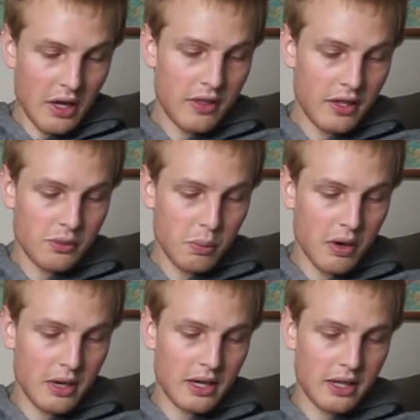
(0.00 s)
This
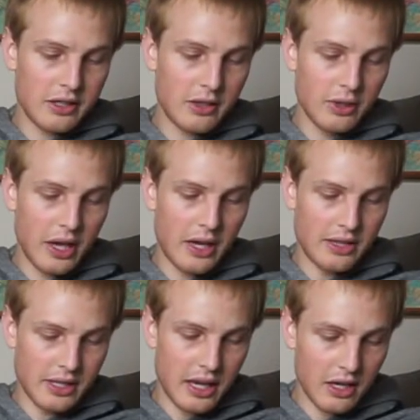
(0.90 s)
one in a
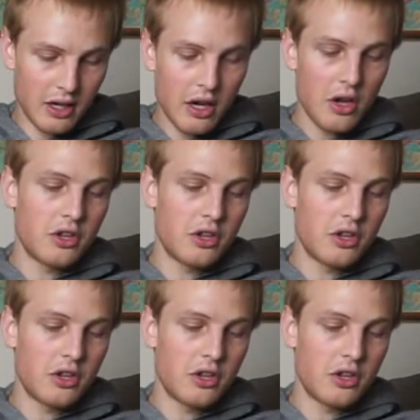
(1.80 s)
UK 10.